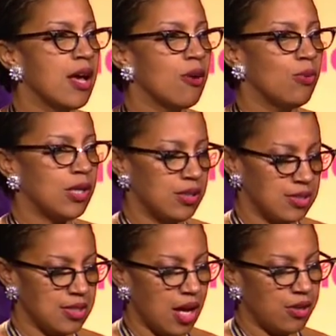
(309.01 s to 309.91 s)
What
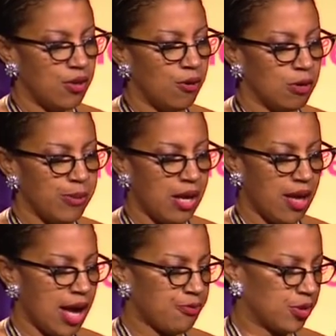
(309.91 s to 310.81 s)
is not known about
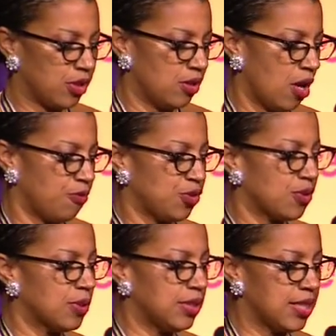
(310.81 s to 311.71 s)
Alfred Knopf
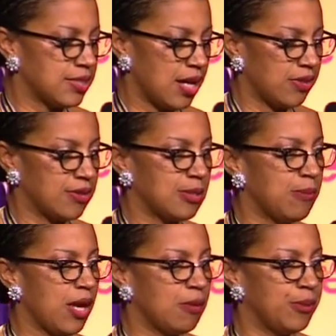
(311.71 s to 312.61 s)
generally is that this
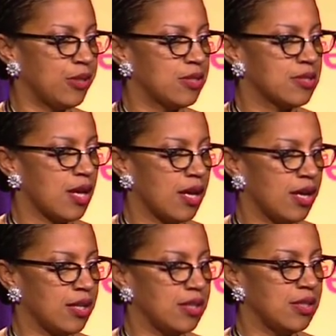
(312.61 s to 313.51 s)
man put aside